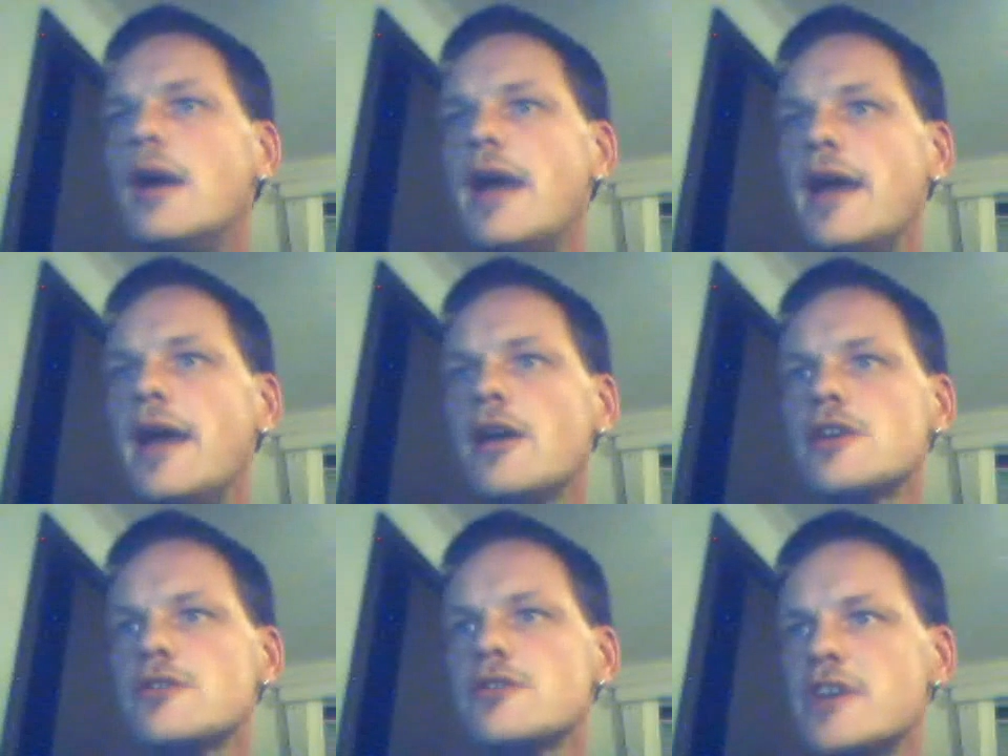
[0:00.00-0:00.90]
a
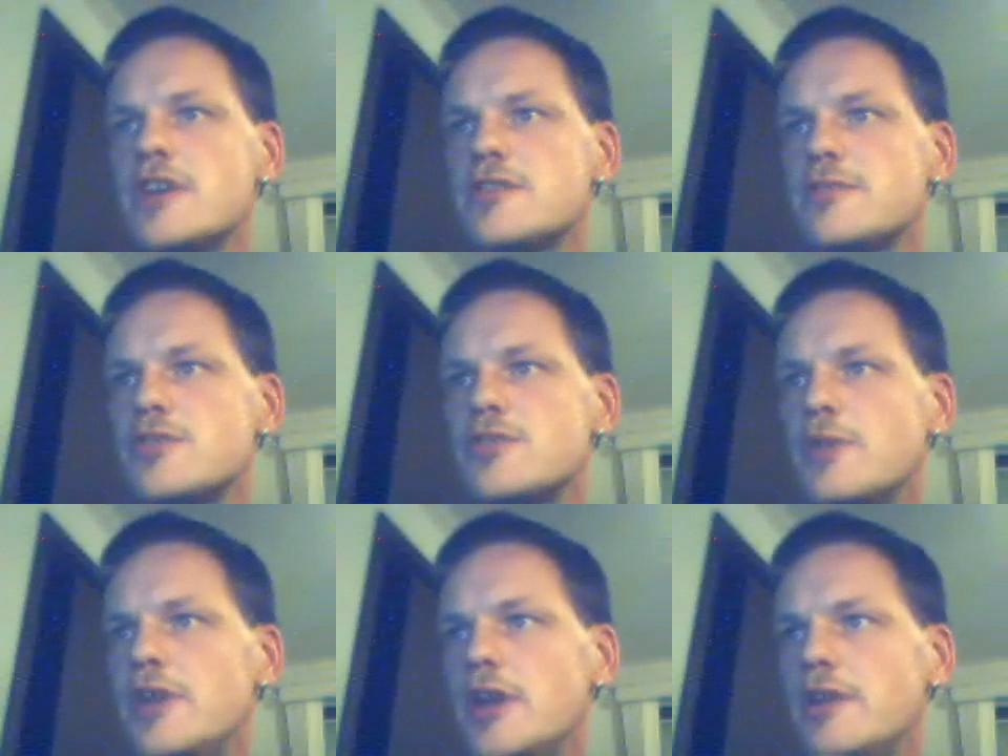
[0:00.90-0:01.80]
consultation
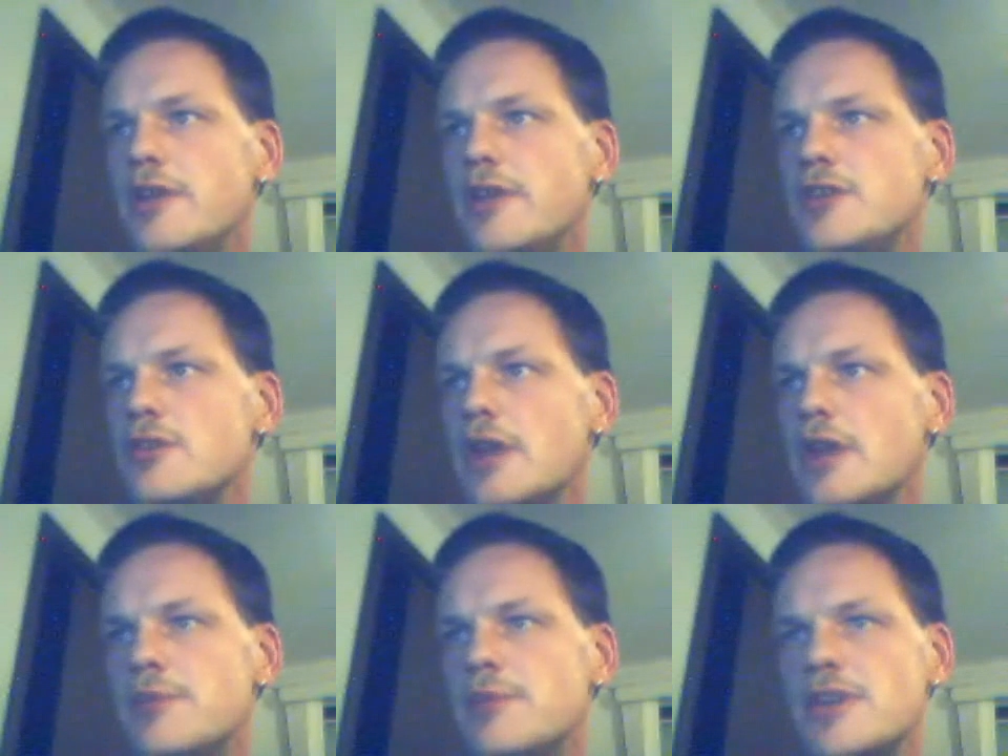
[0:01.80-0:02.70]
between the individual
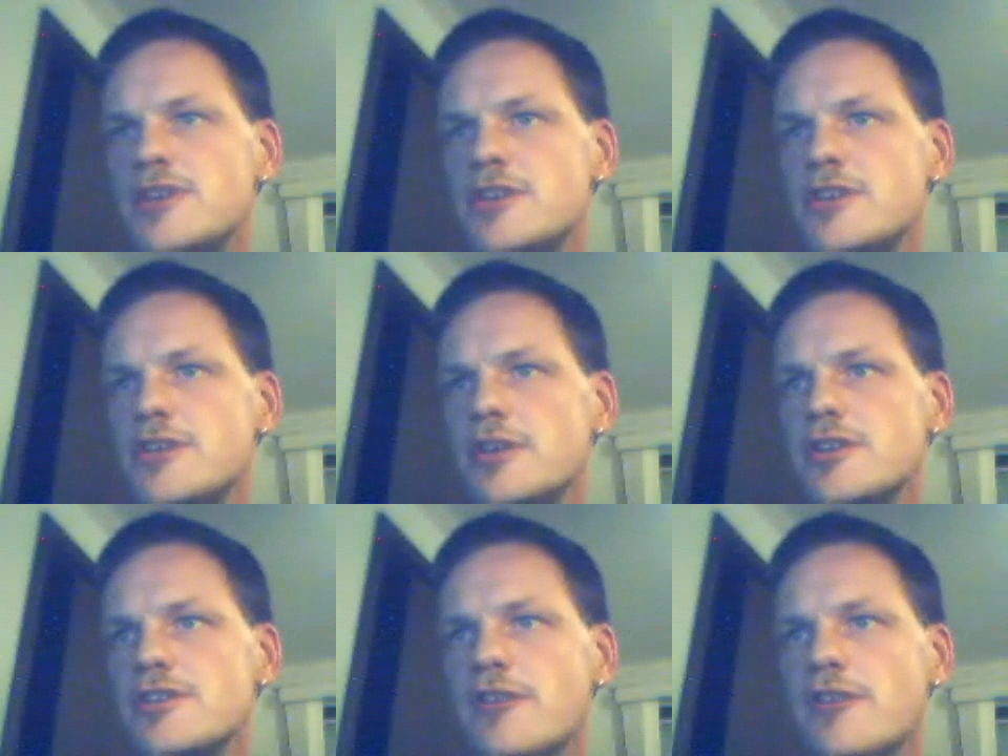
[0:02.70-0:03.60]
and the practitioner
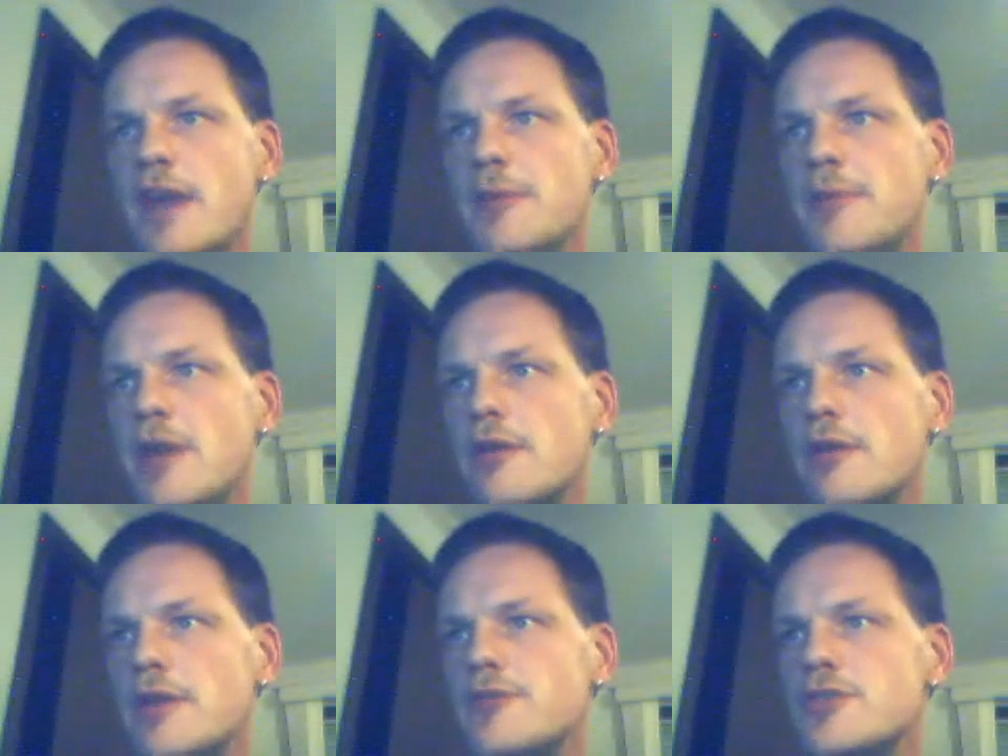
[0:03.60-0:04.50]
described in
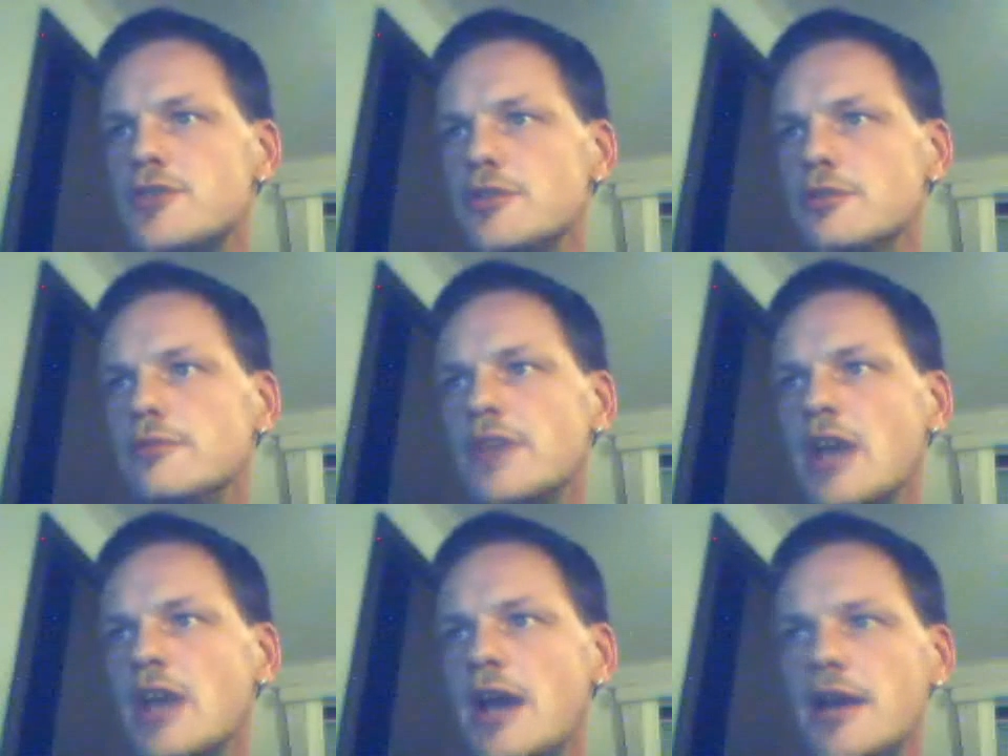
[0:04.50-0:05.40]
paragraph 2
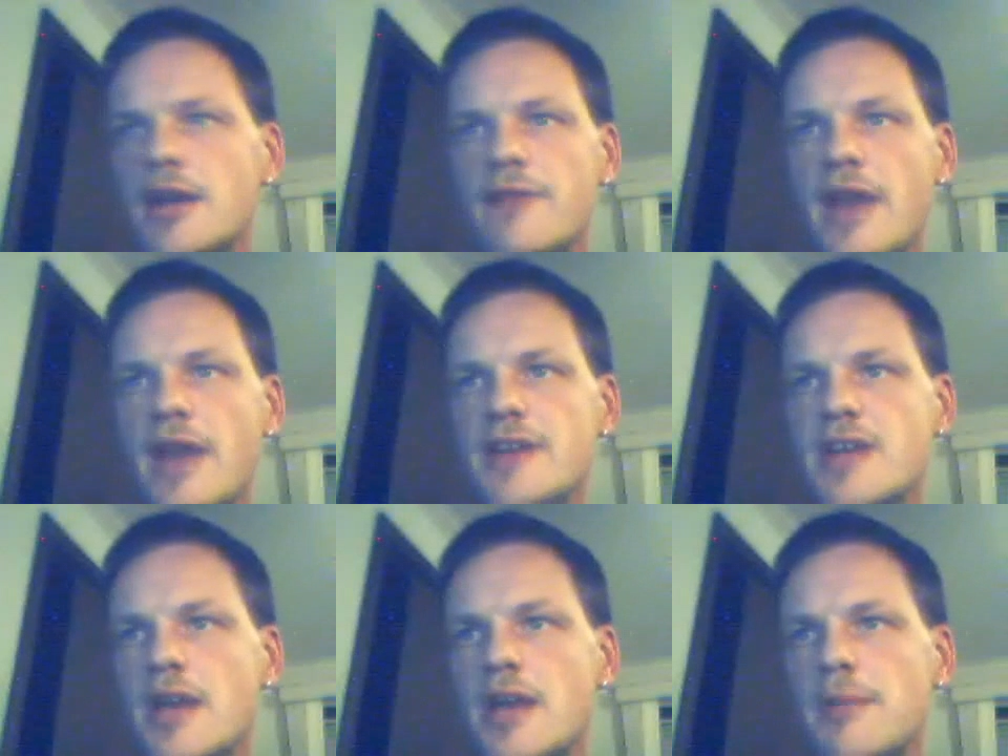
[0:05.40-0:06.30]
regarding
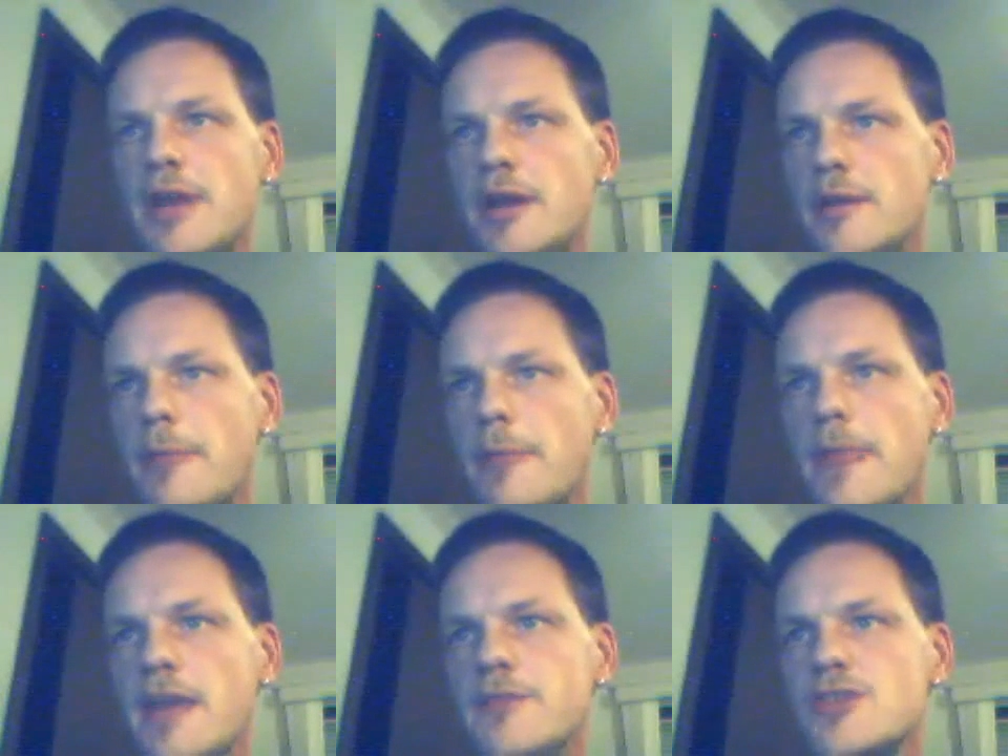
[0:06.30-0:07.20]
advanced care planning.
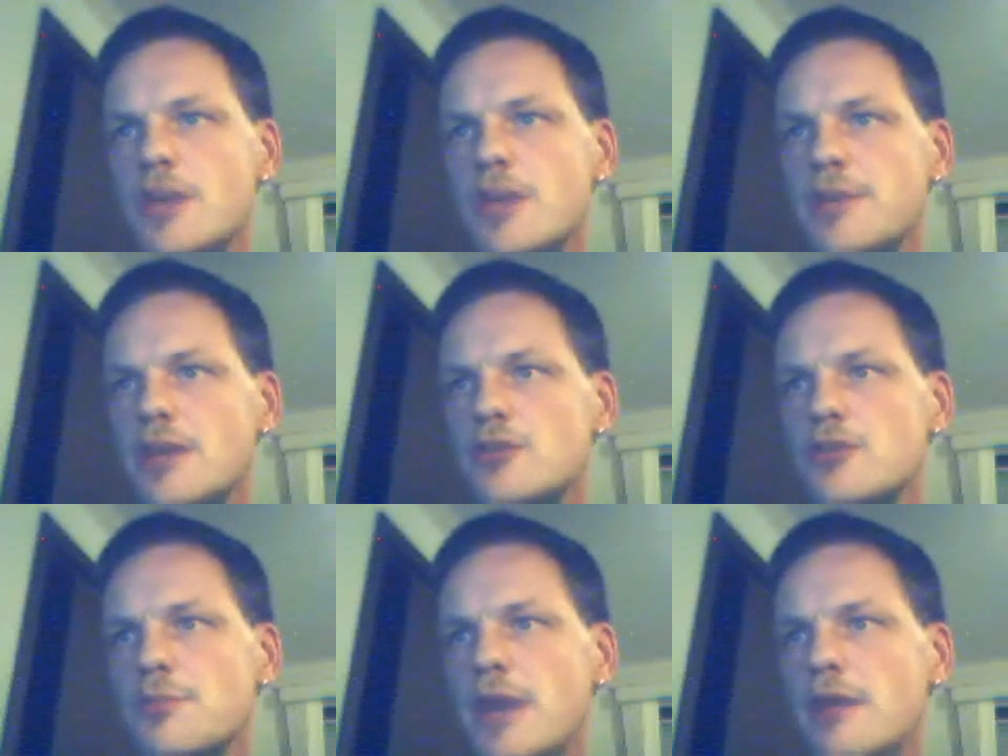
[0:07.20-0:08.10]
If subject
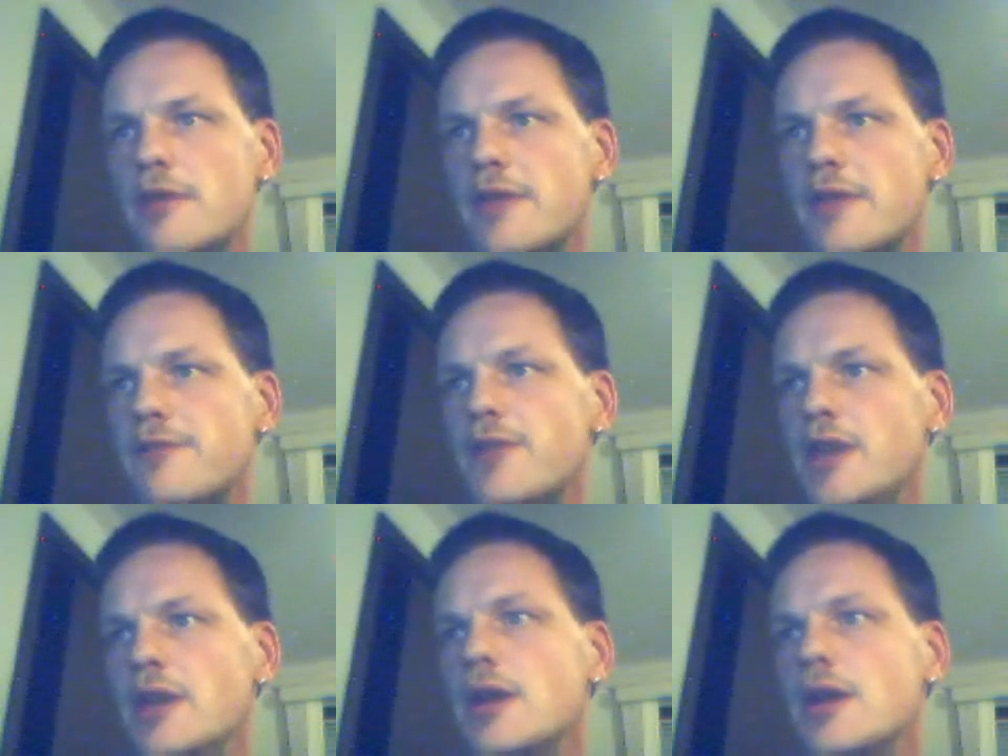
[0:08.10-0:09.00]
to paragraph 3,